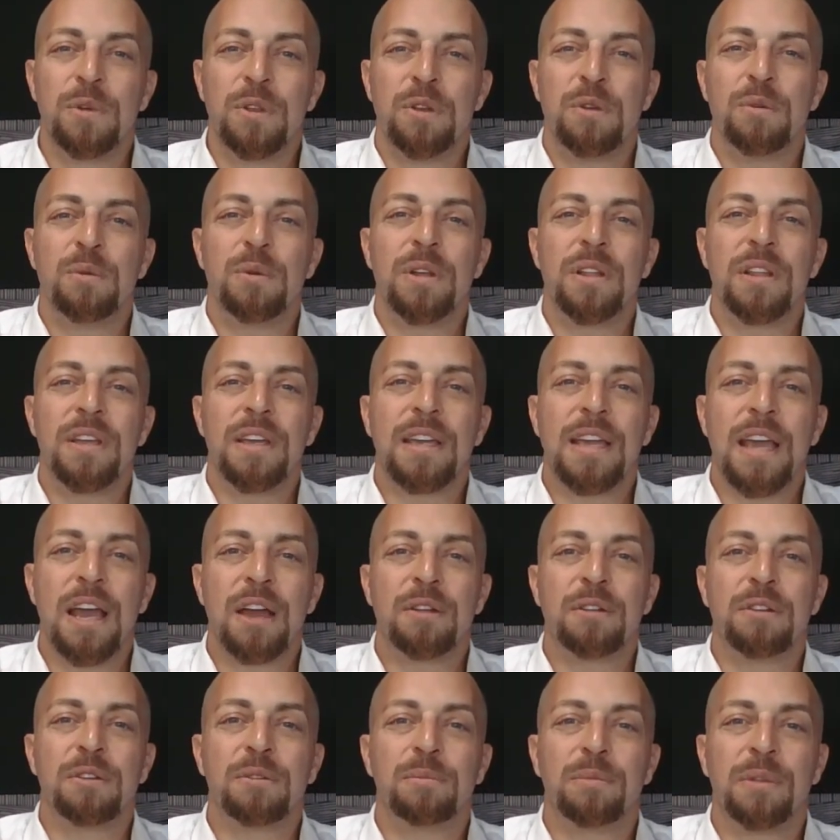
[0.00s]
And you really
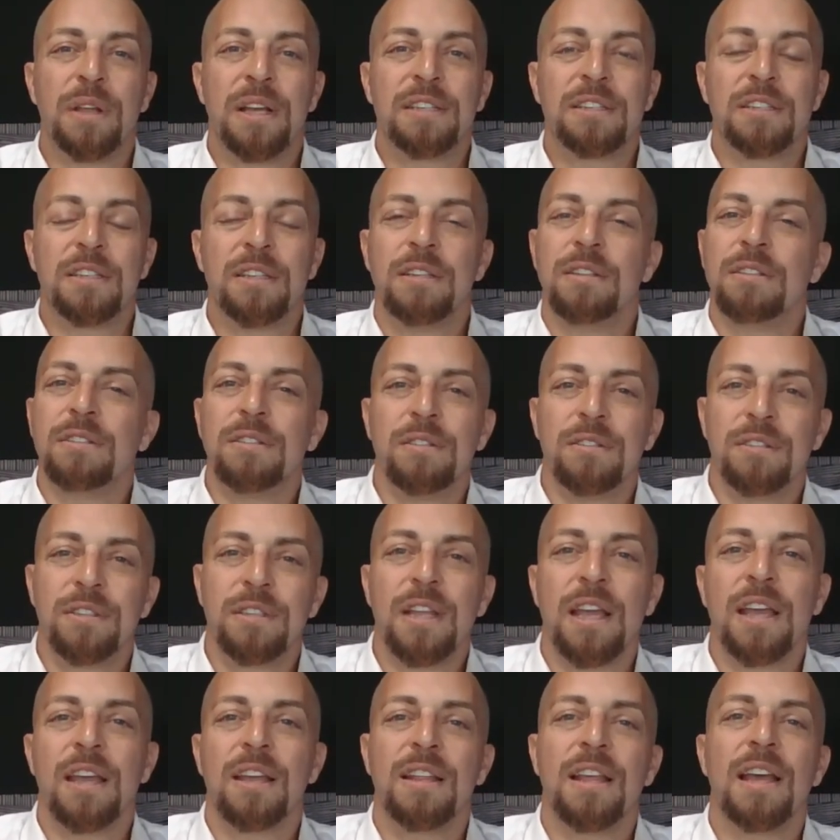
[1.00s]
count your blessings and
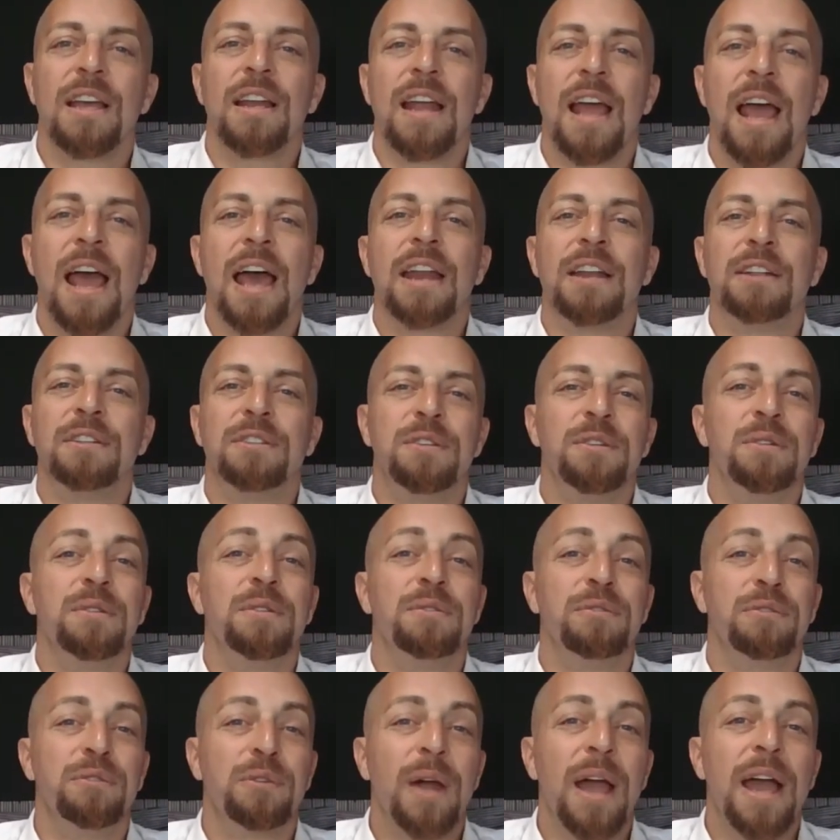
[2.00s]
stay in that
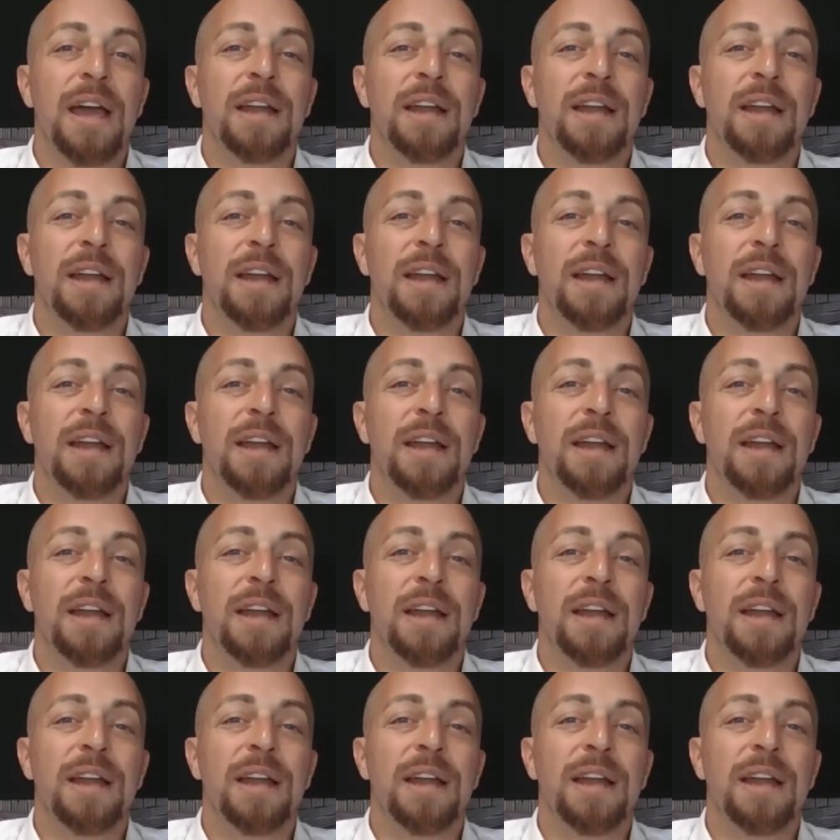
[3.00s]
attitude of